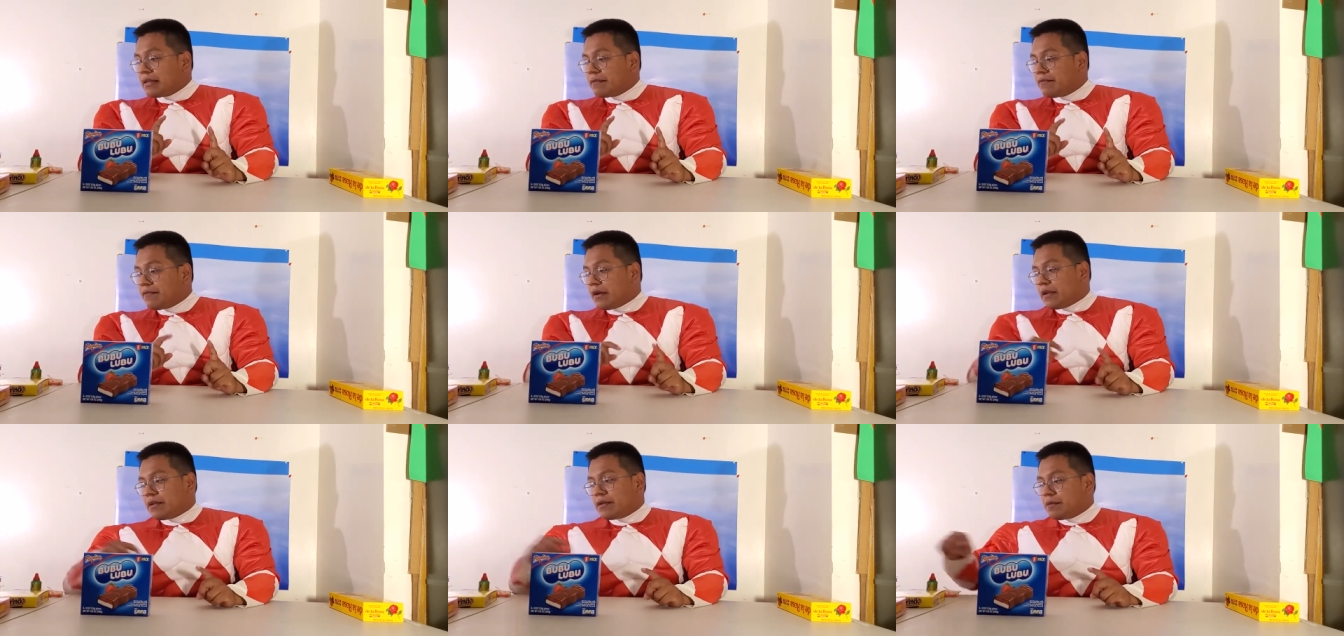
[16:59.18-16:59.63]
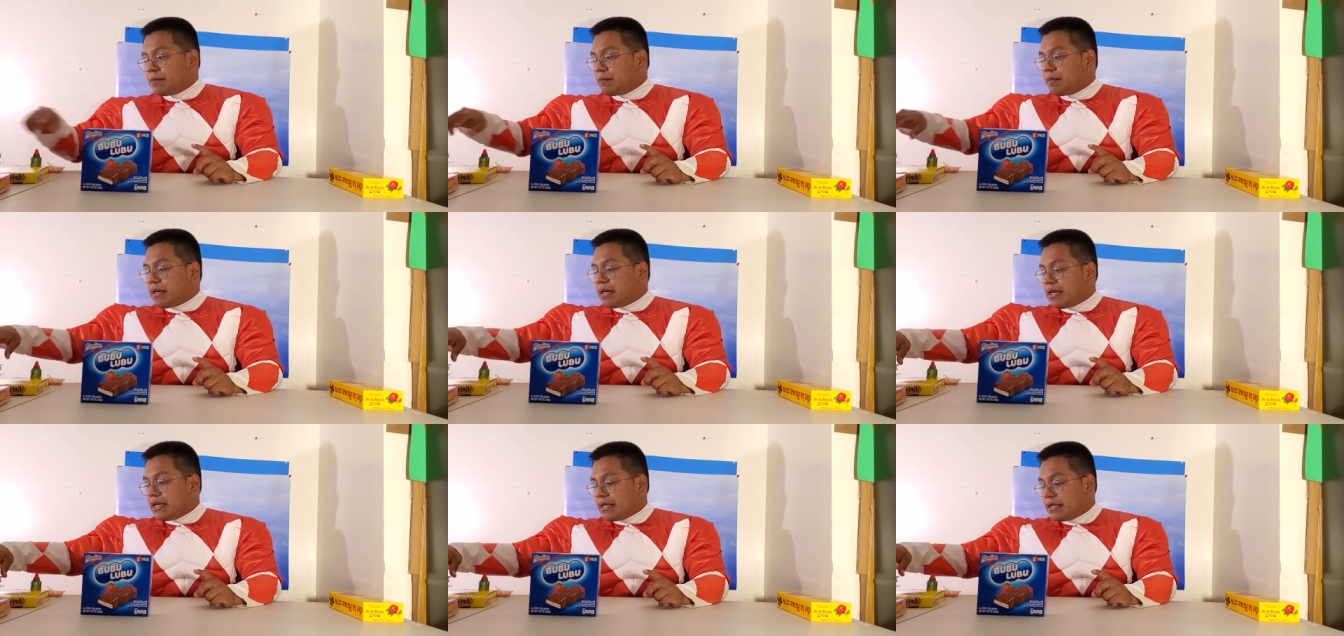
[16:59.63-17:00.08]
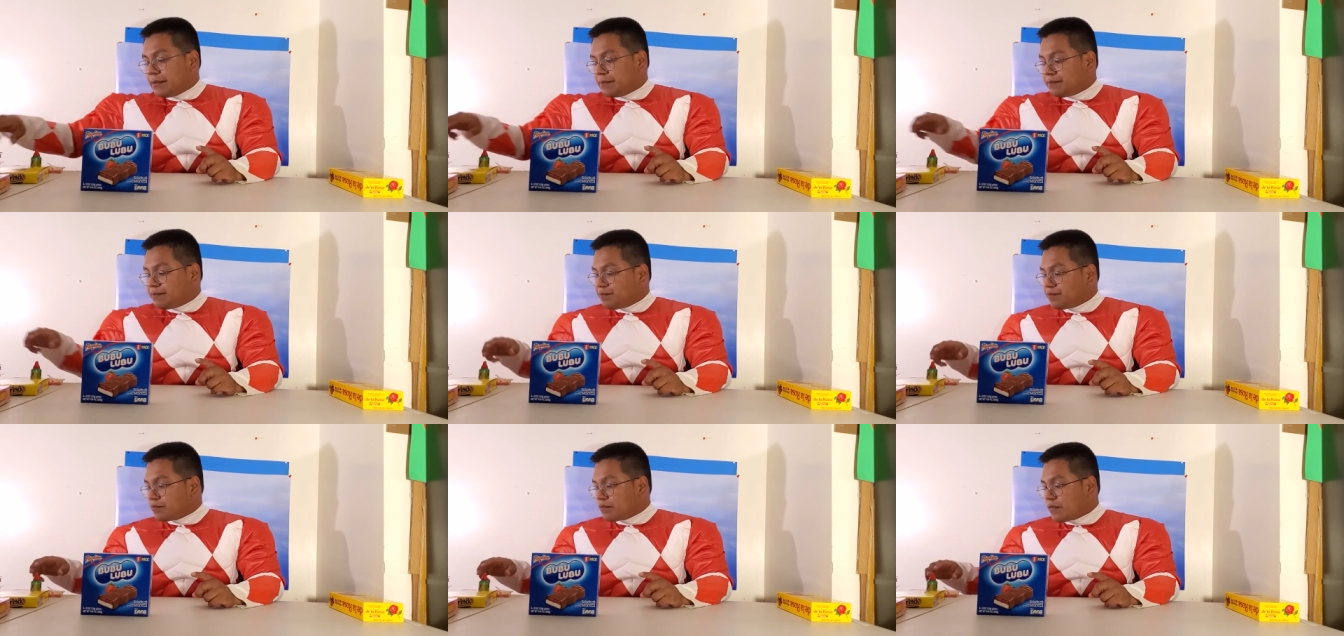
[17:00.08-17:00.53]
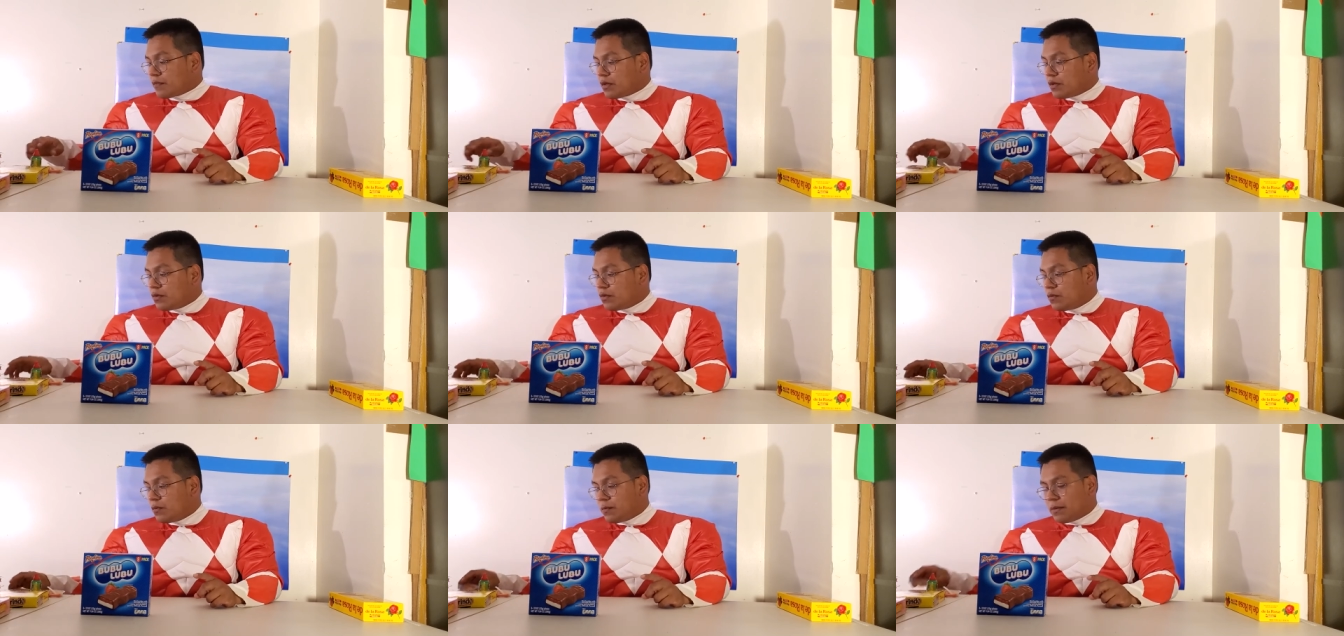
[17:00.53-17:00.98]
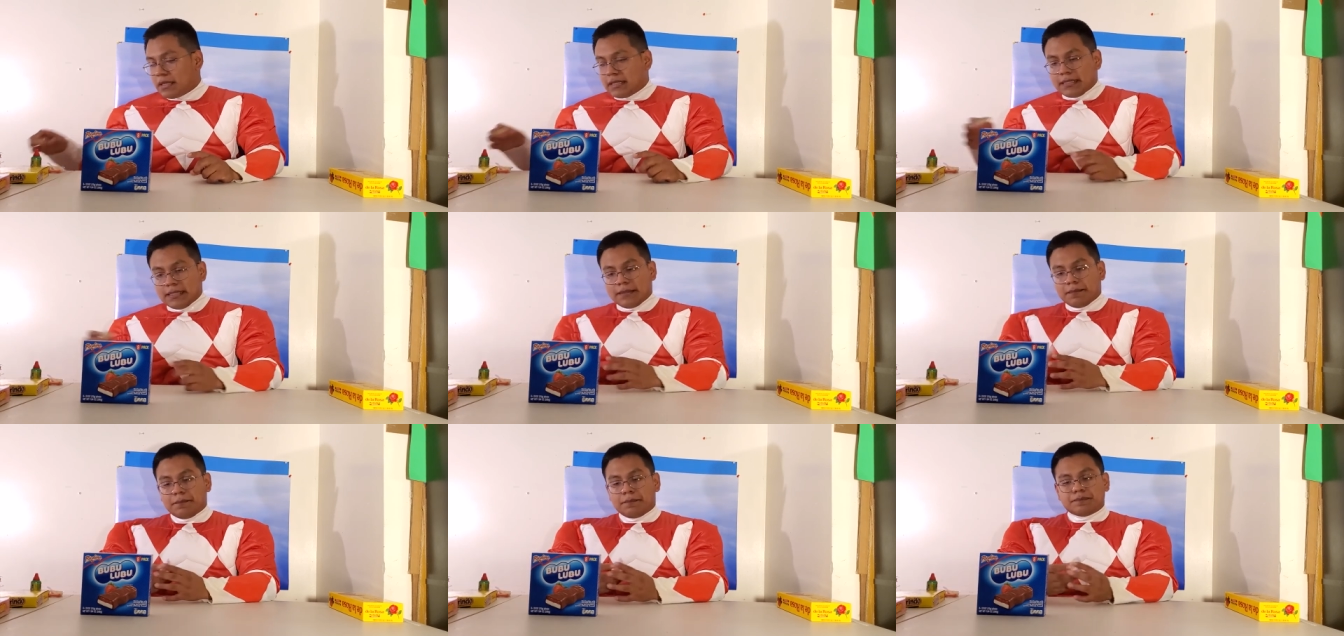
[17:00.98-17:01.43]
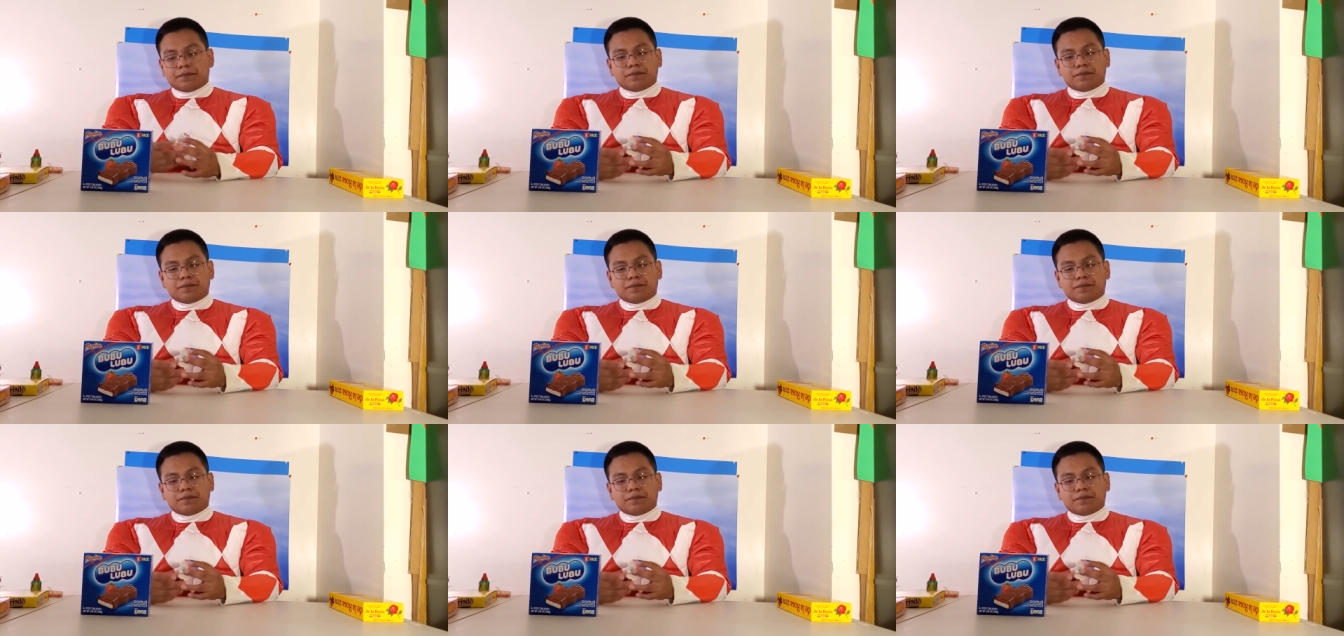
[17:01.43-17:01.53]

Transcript: followed by Jubani,